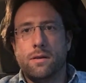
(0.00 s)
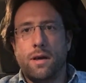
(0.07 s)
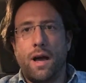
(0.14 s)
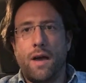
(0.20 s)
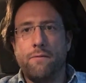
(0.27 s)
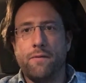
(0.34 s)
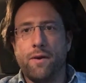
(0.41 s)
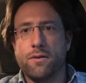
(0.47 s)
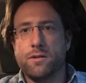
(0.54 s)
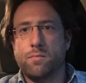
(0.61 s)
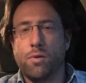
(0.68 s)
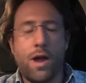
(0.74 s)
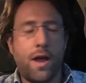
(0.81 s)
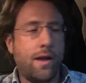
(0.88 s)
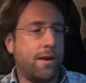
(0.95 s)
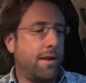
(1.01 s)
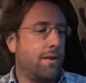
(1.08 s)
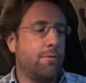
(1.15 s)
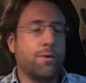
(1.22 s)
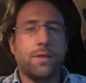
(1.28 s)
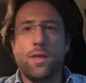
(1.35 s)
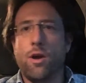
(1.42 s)
Hi folks, Bryant
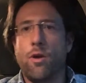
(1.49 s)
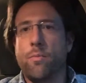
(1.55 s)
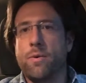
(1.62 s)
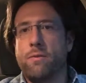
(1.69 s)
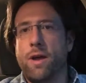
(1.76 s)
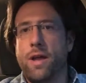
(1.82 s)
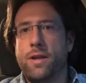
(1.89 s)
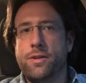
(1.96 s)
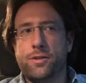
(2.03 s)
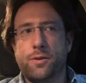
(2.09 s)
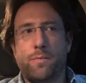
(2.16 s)
here with the Open Range,